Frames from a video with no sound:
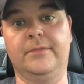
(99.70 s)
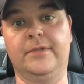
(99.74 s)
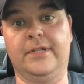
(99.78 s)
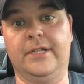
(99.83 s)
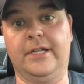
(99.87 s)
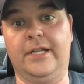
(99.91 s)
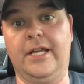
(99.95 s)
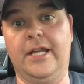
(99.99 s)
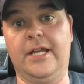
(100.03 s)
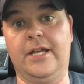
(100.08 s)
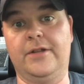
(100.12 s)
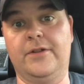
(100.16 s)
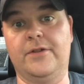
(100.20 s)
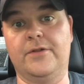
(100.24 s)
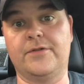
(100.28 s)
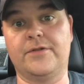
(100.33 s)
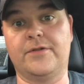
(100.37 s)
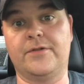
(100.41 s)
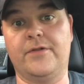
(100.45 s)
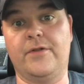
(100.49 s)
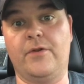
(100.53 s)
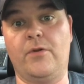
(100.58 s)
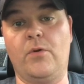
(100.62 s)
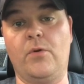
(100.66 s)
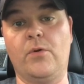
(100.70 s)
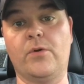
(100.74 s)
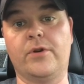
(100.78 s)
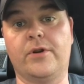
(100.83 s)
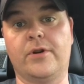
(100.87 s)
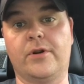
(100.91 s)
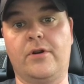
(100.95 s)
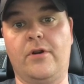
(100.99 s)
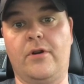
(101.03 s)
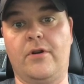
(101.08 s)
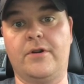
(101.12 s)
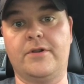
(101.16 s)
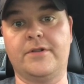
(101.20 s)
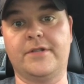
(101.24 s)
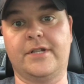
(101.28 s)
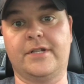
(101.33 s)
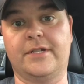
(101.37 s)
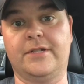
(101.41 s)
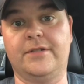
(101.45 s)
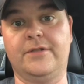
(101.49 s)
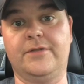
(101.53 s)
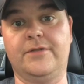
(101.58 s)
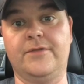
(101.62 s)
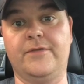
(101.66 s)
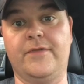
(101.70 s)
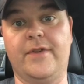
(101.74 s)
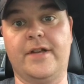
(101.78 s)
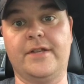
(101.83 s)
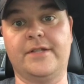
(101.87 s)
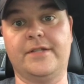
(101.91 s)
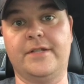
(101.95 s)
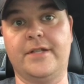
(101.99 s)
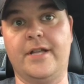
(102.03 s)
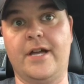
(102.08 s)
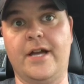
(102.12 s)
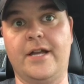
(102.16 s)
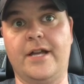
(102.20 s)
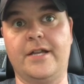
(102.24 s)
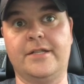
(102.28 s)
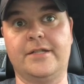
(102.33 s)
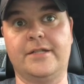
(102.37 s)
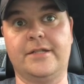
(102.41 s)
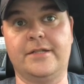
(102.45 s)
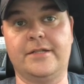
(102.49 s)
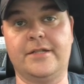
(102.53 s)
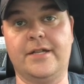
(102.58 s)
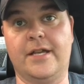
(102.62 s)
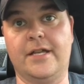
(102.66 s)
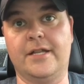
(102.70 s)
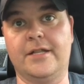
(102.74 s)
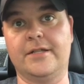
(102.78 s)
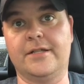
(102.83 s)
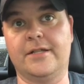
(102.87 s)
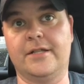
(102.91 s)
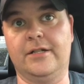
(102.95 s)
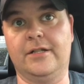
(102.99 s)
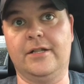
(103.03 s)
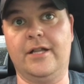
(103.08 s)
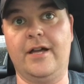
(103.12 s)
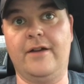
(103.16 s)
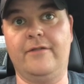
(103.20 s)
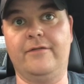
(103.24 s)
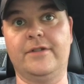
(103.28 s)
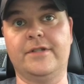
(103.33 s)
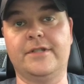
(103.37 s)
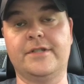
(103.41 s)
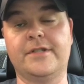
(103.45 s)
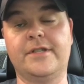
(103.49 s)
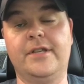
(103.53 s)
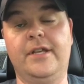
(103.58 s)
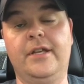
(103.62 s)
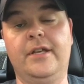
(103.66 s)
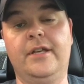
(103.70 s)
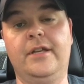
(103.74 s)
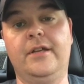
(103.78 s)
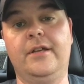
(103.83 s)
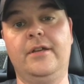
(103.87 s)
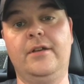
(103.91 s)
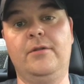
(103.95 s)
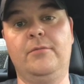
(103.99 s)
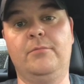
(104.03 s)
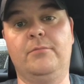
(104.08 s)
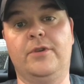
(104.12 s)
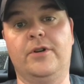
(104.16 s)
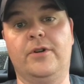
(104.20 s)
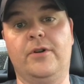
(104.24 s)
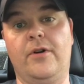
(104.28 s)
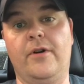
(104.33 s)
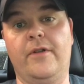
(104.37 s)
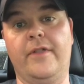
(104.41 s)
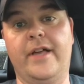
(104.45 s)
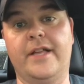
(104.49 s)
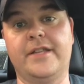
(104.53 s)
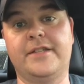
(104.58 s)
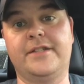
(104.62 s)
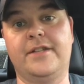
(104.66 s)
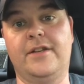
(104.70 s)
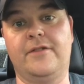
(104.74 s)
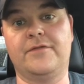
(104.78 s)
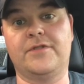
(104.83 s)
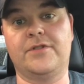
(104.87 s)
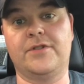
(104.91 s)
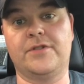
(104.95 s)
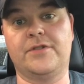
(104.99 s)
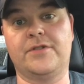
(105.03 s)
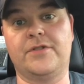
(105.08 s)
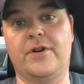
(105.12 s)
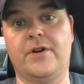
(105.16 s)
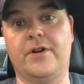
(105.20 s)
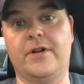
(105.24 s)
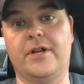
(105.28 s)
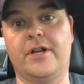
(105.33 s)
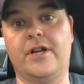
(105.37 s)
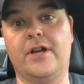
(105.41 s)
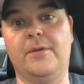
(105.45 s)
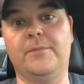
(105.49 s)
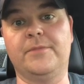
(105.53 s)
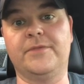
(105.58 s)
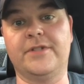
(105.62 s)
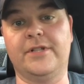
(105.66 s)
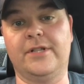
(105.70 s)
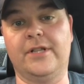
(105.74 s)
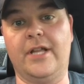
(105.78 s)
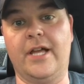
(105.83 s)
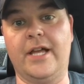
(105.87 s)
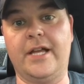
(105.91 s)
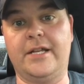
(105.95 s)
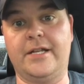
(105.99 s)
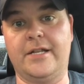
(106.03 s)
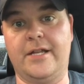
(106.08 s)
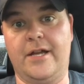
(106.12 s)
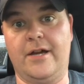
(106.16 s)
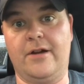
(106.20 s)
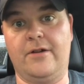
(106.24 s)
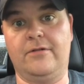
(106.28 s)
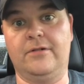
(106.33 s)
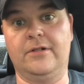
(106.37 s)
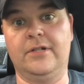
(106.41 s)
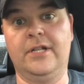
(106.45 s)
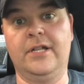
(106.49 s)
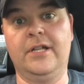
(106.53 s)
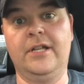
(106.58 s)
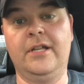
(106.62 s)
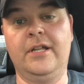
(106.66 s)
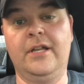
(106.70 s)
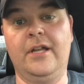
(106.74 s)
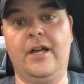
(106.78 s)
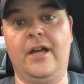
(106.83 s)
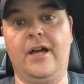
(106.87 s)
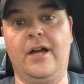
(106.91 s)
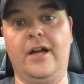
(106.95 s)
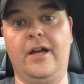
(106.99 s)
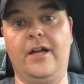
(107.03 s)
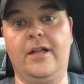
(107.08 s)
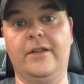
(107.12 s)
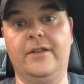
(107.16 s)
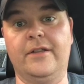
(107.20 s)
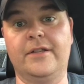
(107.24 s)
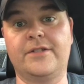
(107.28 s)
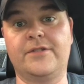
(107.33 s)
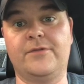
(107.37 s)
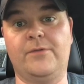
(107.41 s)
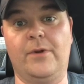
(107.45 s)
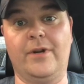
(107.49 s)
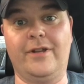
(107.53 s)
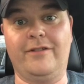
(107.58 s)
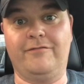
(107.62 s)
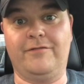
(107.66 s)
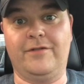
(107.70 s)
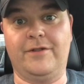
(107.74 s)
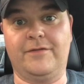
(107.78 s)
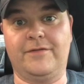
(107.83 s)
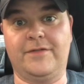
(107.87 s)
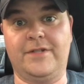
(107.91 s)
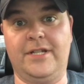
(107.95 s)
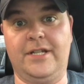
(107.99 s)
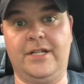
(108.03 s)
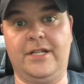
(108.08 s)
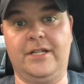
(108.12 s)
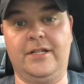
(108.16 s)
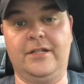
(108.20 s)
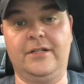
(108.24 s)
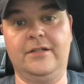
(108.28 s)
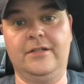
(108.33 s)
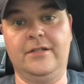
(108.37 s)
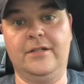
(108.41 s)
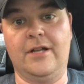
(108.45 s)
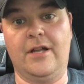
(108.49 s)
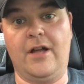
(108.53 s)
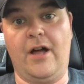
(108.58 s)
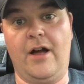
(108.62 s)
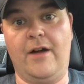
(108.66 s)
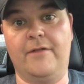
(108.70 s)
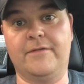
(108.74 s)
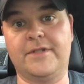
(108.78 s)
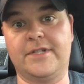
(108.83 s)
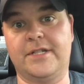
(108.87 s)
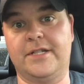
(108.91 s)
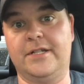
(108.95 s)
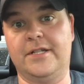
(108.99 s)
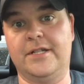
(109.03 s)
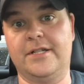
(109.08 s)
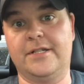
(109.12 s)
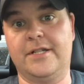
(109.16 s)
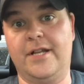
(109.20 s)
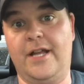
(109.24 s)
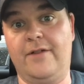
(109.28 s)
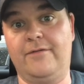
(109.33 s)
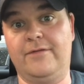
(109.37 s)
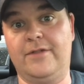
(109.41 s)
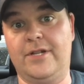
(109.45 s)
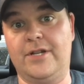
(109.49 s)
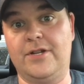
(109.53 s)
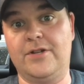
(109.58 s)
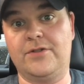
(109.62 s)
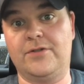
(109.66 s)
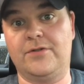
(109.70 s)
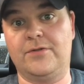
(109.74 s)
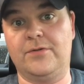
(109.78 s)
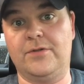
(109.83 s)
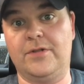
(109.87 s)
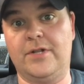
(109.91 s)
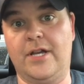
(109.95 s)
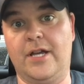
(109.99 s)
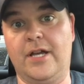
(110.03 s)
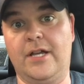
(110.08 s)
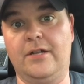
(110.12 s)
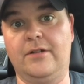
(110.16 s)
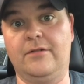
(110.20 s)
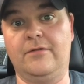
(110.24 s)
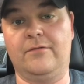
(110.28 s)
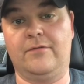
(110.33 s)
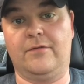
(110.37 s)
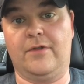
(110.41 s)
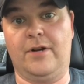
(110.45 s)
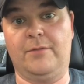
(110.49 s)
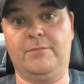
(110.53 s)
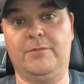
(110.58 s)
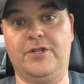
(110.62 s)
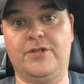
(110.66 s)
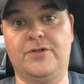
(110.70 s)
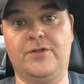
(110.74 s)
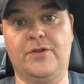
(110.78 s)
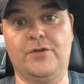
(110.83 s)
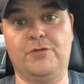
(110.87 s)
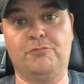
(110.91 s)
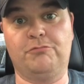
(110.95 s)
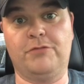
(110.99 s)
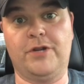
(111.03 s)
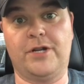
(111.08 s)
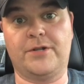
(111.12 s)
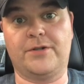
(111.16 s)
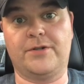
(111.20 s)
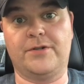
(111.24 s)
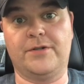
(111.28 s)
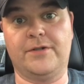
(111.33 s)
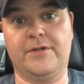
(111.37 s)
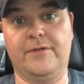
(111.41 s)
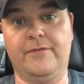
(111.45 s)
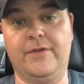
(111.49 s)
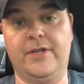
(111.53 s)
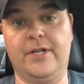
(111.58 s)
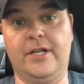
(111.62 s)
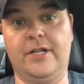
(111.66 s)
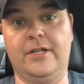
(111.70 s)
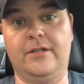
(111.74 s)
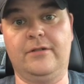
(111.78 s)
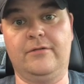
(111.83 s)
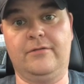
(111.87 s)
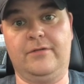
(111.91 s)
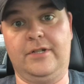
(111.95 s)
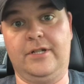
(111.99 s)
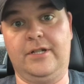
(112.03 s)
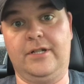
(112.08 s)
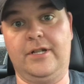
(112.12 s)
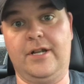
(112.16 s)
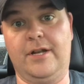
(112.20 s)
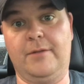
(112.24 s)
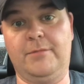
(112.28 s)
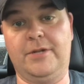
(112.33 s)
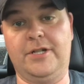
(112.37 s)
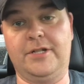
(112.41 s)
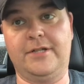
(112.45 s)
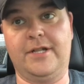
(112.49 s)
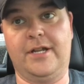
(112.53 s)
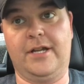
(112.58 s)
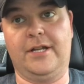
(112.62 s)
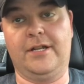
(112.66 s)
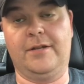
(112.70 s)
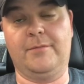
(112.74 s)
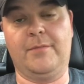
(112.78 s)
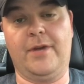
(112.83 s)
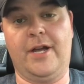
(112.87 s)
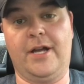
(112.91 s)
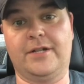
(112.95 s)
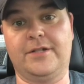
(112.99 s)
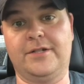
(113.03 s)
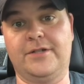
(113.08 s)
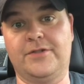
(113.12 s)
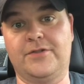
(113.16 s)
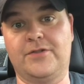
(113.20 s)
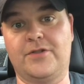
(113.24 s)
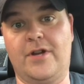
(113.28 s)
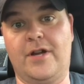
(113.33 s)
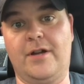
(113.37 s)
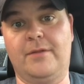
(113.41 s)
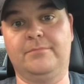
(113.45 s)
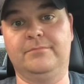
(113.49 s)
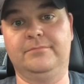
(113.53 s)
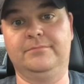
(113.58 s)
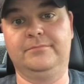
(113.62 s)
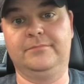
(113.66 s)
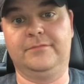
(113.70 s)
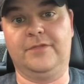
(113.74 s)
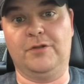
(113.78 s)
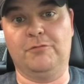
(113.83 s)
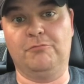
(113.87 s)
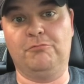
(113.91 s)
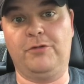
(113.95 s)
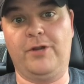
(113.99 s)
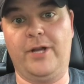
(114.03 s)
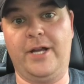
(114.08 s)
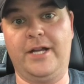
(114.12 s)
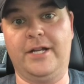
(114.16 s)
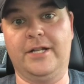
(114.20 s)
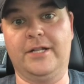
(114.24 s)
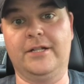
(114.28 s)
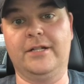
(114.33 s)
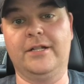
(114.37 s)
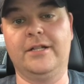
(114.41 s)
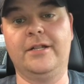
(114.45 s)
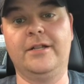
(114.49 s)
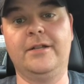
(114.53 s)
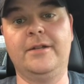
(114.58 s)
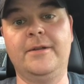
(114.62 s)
And again, those are the older cars, like the 2009s and 10s and 11s, but all that stuff's just starting to come to light now. This 2015 obviously doesn't have the issue yet, where I'd be showing pictures of it and I'd be taking it back to the shop complaining.